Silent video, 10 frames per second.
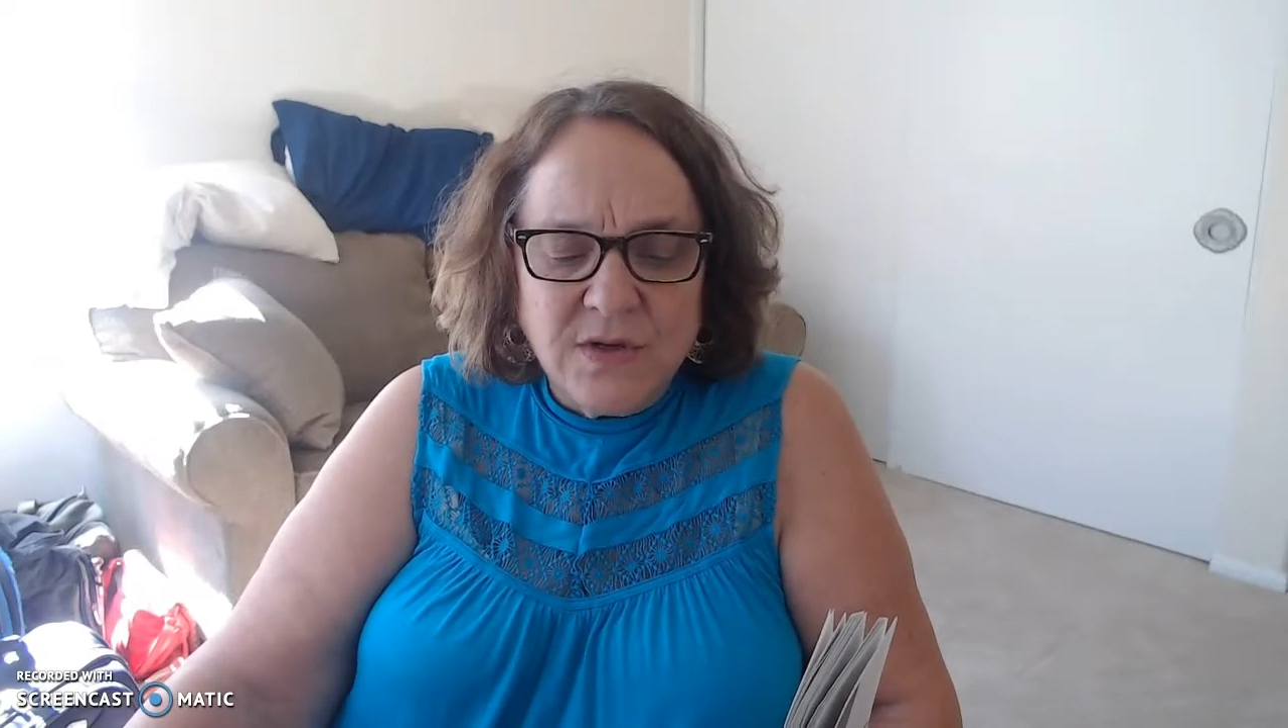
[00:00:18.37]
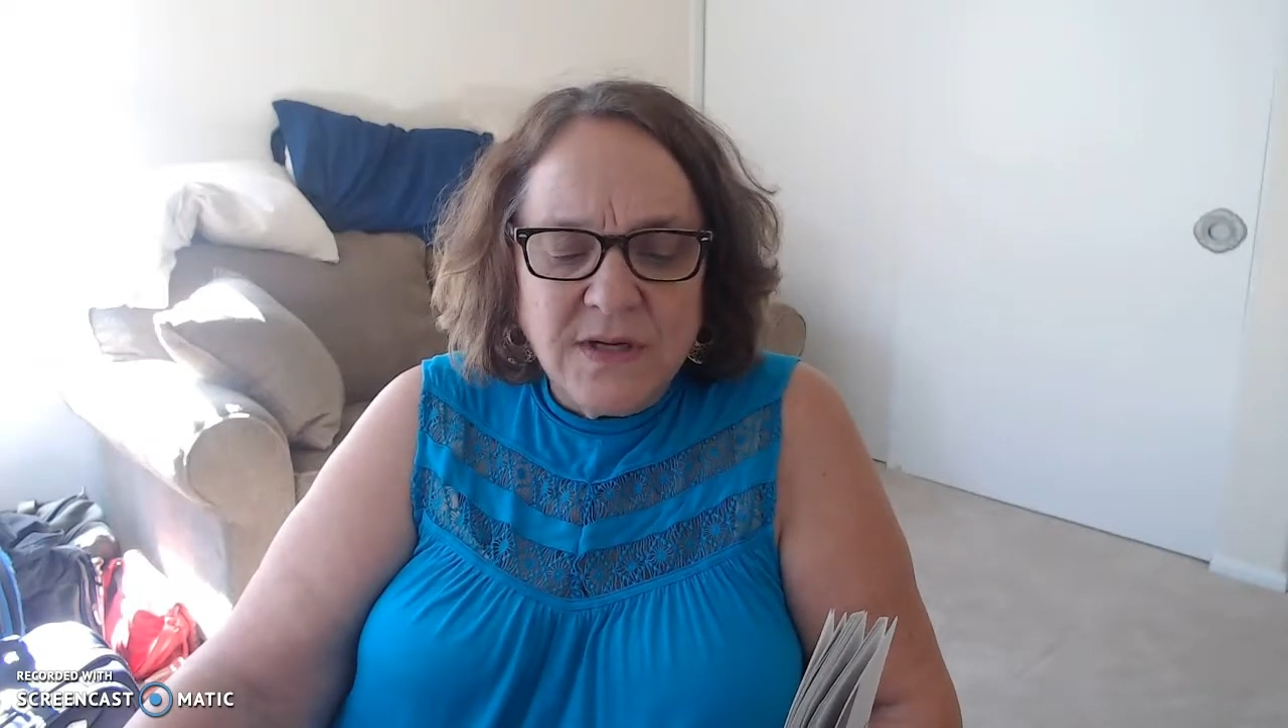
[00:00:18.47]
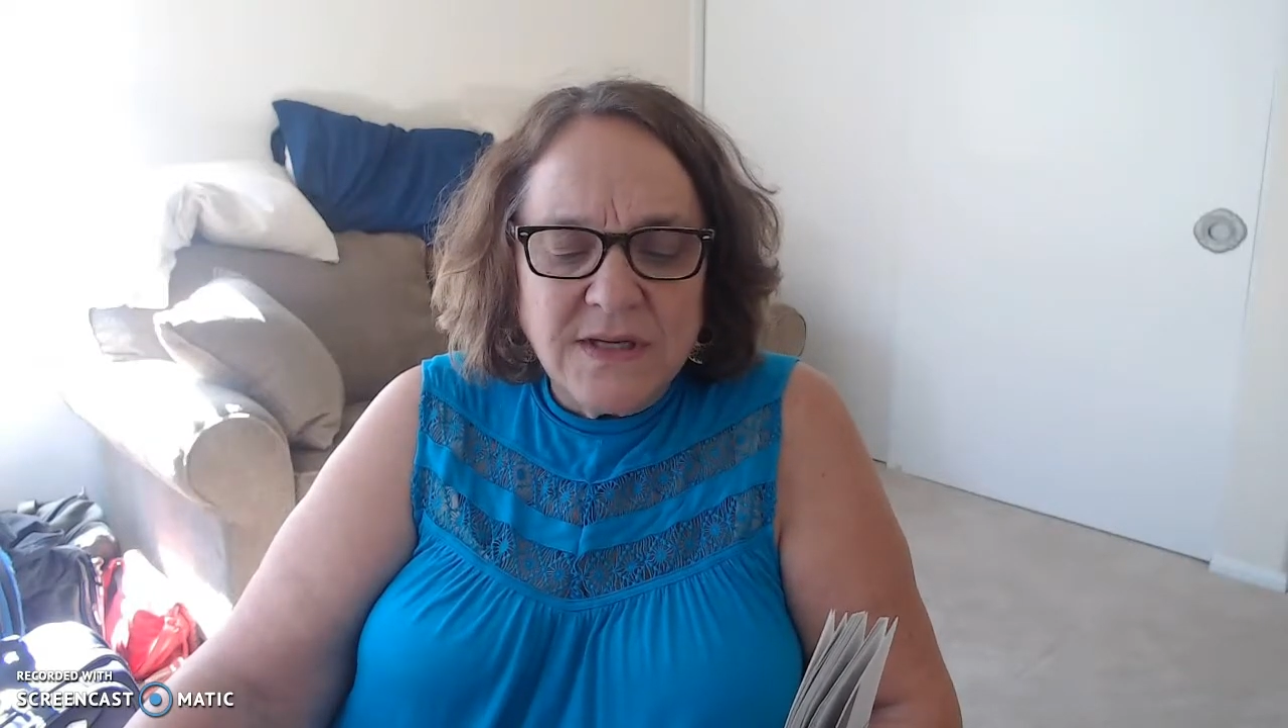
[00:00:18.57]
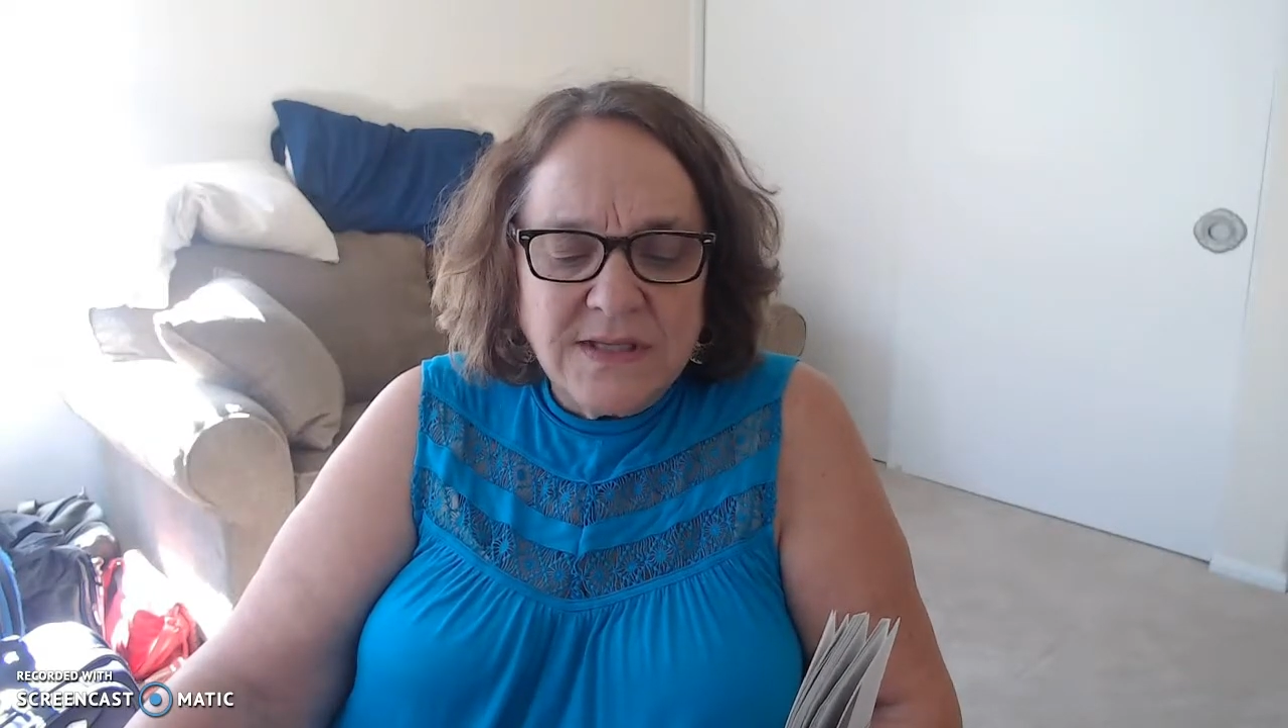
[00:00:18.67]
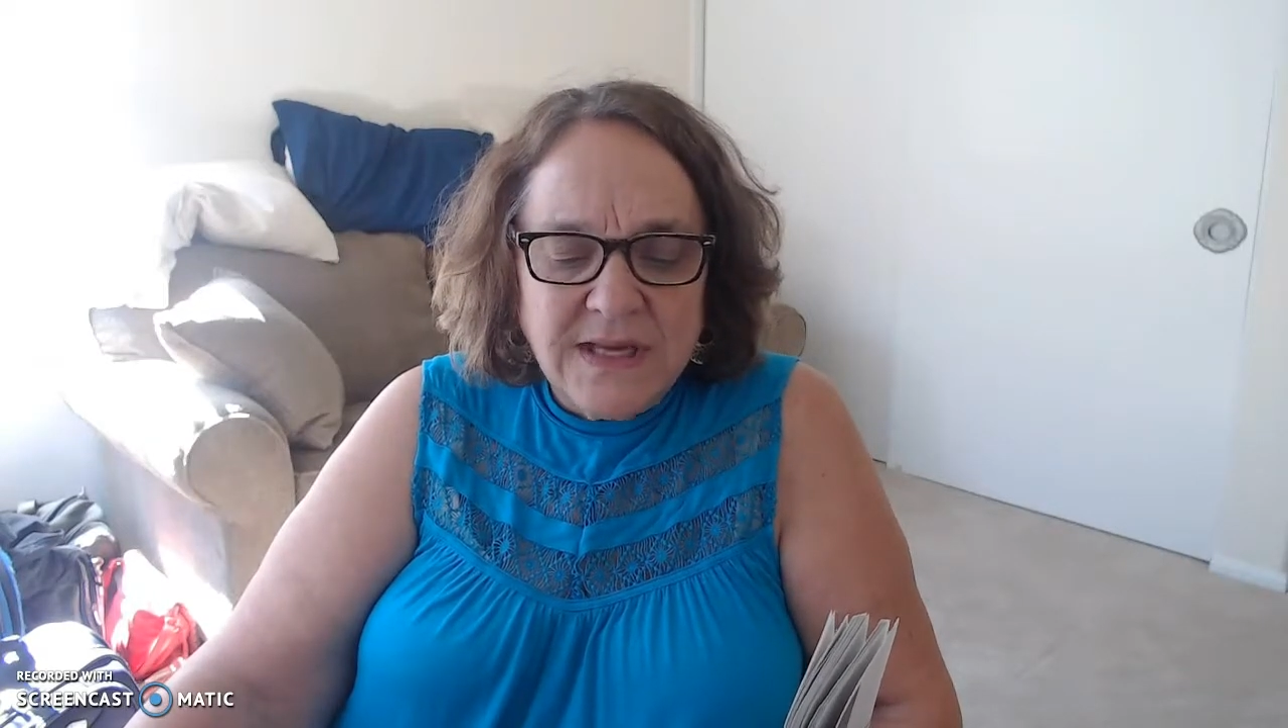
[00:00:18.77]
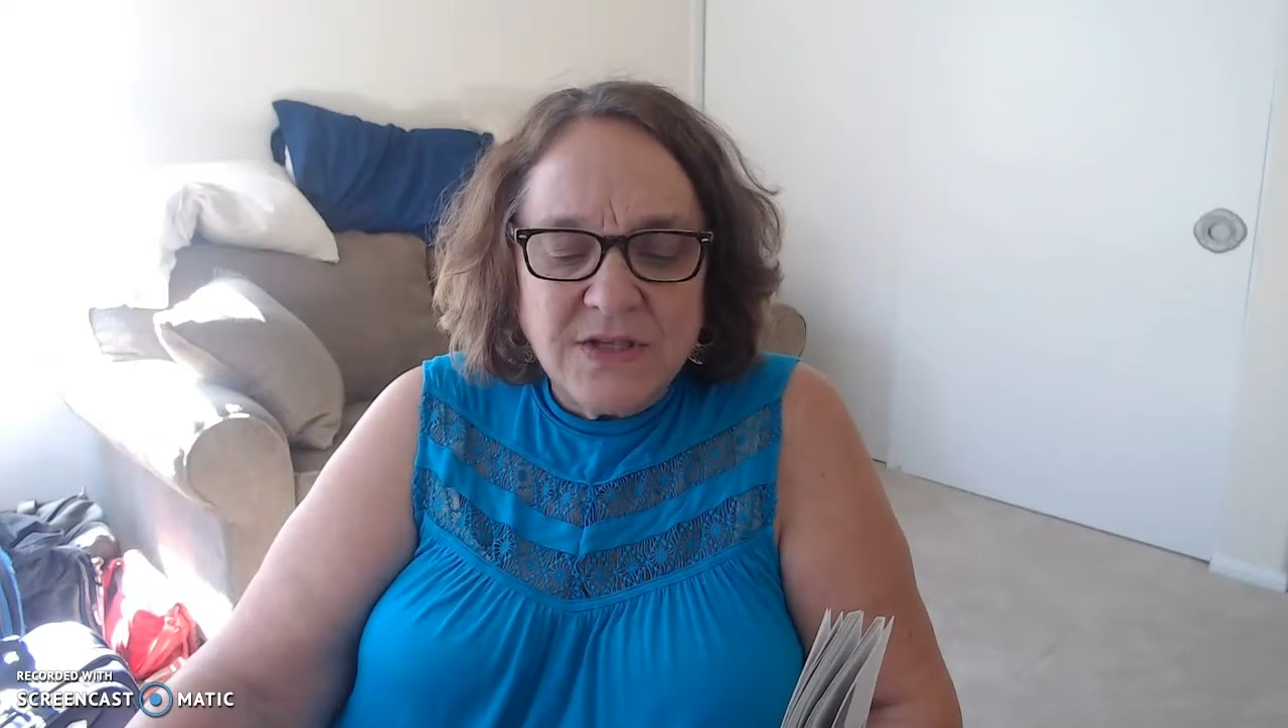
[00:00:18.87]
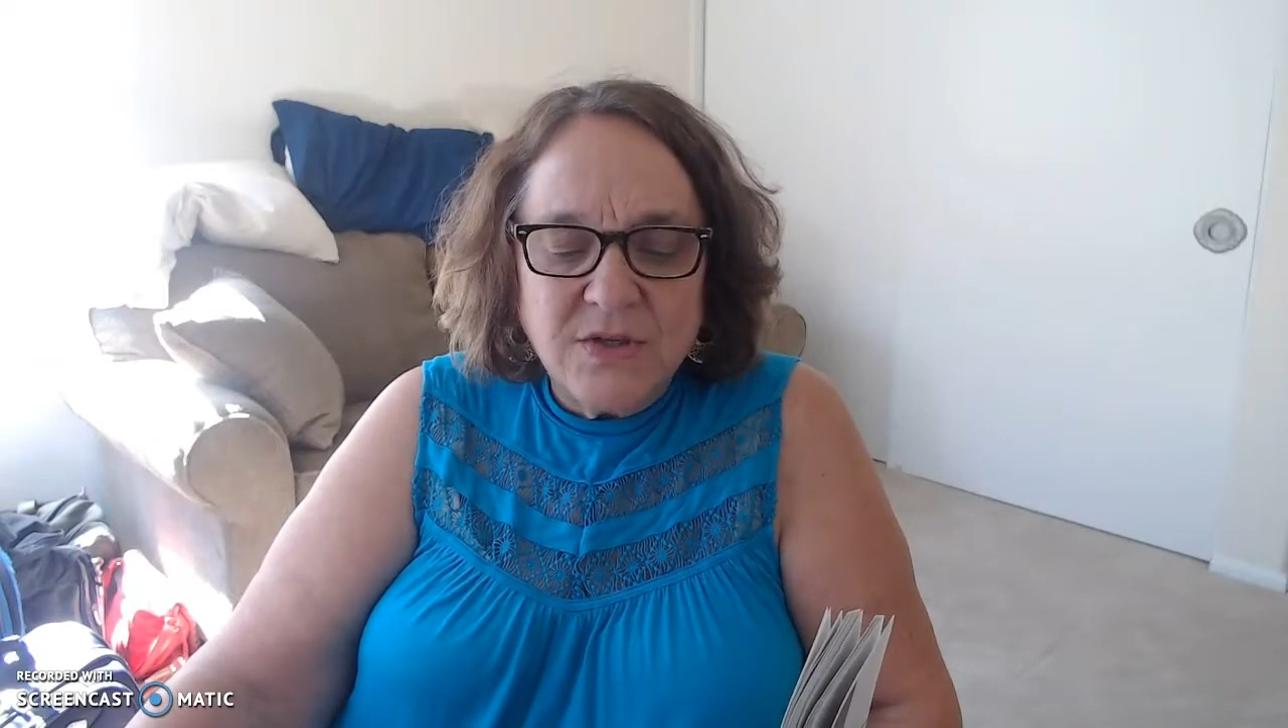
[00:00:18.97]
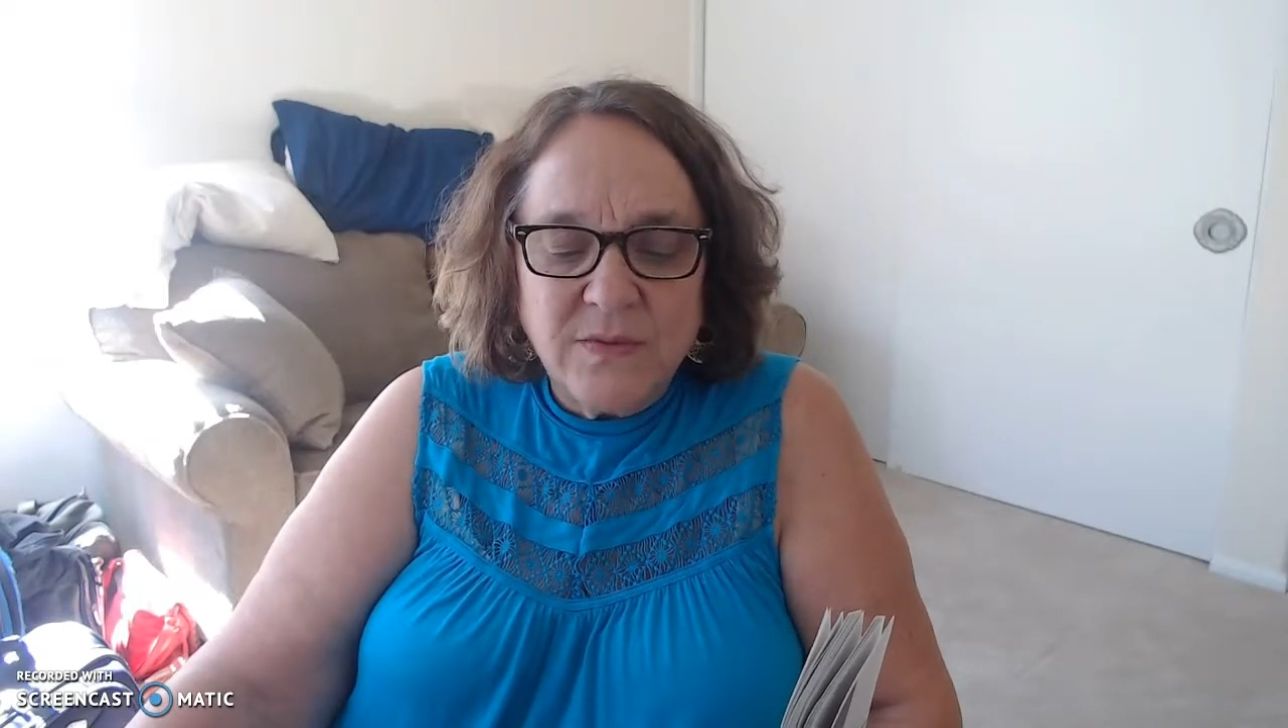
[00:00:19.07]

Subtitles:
contention